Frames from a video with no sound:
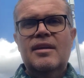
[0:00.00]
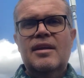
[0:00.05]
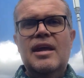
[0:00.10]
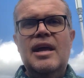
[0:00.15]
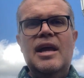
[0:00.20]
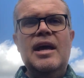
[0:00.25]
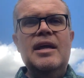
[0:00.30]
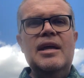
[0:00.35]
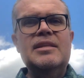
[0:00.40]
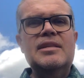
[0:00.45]

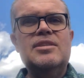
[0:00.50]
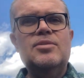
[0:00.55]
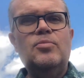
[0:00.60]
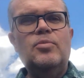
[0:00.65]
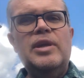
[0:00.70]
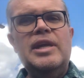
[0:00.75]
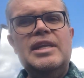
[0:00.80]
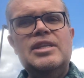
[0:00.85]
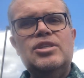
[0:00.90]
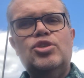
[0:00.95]
and
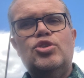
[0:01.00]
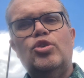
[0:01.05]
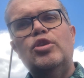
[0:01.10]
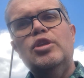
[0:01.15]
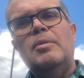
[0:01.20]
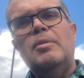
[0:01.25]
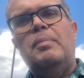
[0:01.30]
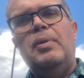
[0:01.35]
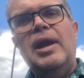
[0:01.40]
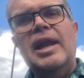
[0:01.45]
we enjoy
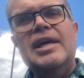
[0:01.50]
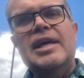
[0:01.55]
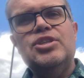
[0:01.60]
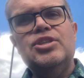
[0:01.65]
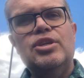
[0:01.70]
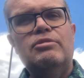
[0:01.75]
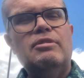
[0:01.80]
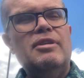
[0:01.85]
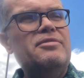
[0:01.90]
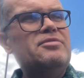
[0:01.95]
the
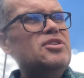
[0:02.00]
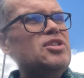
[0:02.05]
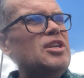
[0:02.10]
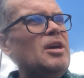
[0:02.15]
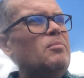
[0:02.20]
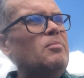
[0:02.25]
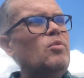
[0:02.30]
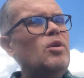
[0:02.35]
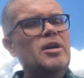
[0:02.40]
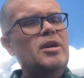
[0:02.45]
pleasure of
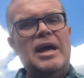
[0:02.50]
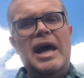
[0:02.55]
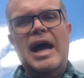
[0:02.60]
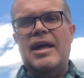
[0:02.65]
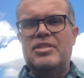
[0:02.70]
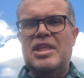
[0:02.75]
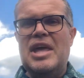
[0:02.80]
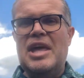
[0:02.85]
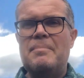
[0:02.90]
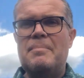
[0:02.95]
someone
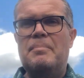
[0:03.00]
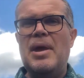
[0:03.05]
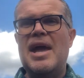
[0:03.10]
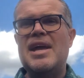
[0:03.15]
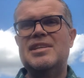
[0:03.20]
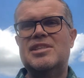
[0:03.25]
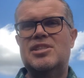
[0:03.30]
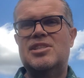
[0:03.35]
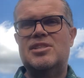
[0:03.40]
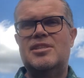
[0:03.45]
at their
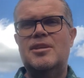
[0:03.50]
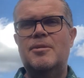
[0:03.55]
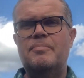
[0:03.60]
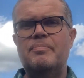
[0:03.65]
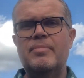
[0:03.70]
best.